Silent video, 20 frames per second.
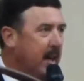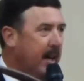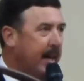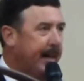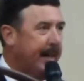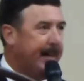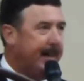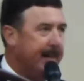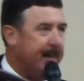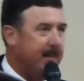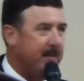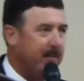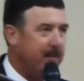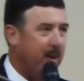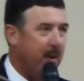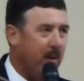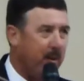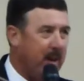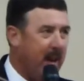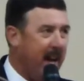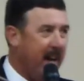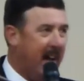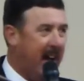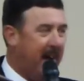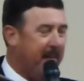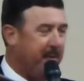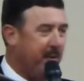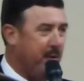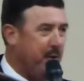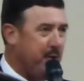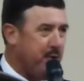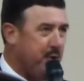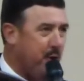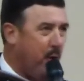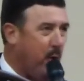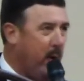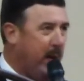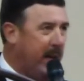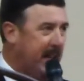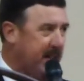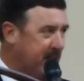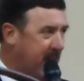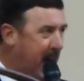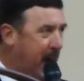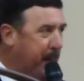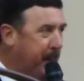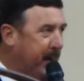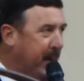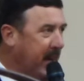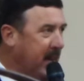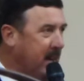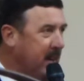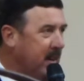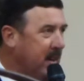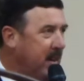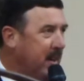kind of after the story is happening.